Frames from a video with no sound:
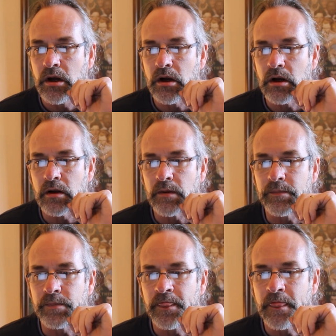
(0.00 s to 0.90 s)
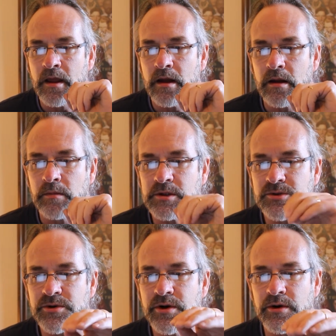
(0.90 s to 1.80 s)
But
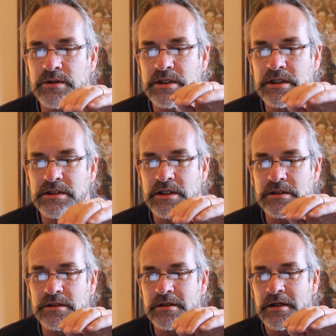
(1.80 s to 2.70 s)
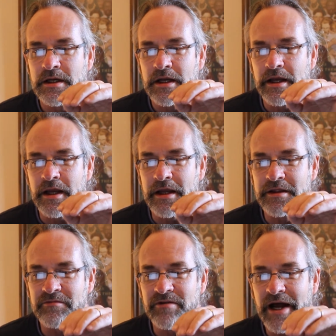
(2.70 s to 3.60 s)
true currency exists in
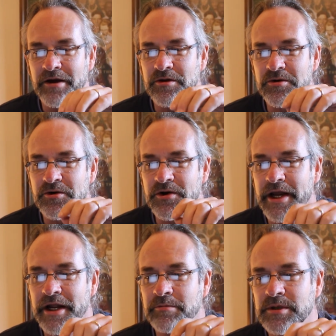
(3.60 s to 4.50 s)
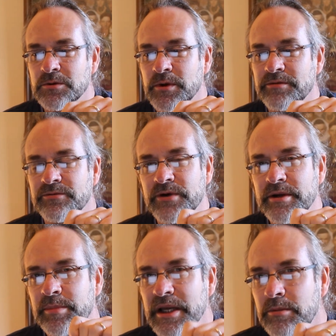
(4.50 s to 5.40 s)
the value created between
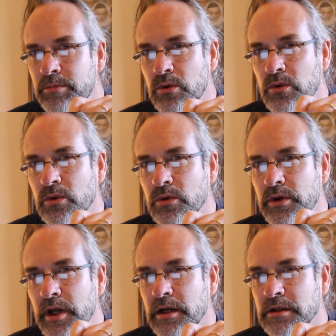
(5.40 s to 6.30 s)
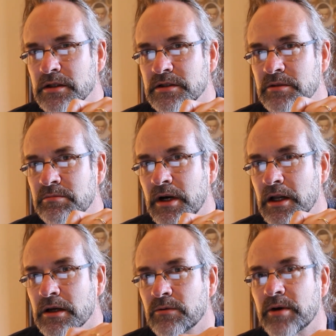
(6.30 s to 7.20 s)
free people, not in the
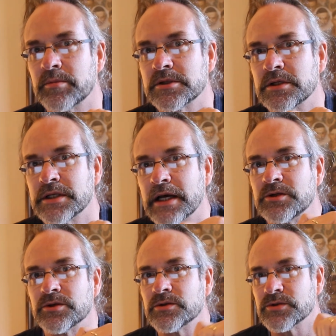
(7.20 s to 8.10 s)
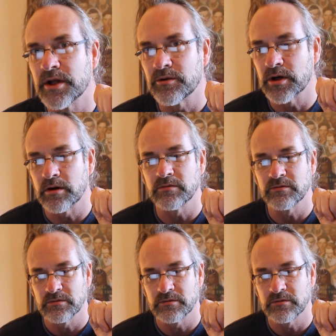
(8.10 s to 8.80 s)
symbolic representations thereof.